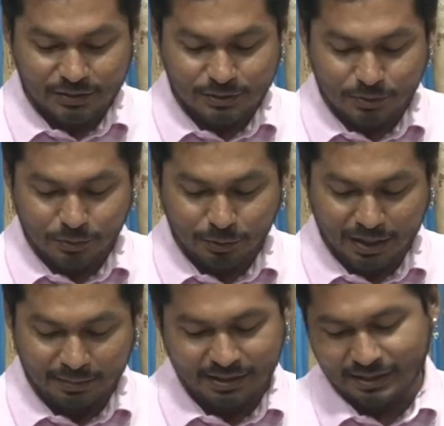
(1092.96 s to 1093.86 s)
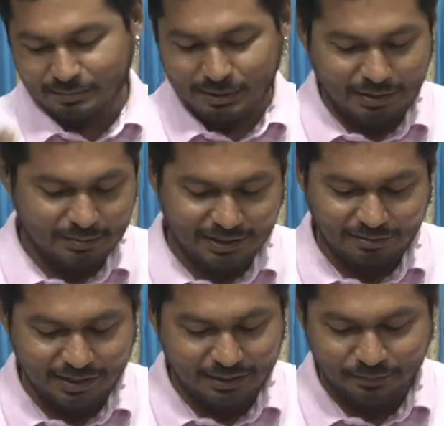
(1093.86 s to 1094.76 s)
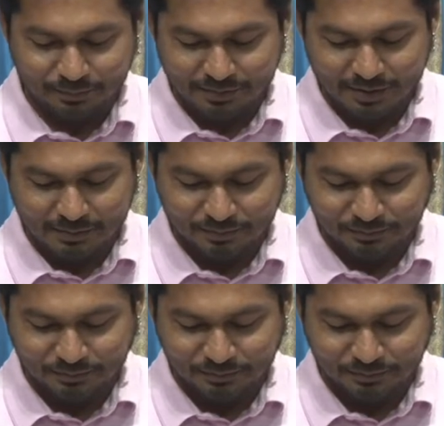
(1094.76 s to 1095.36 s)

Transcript: school payment. That's bill payment already. Yep.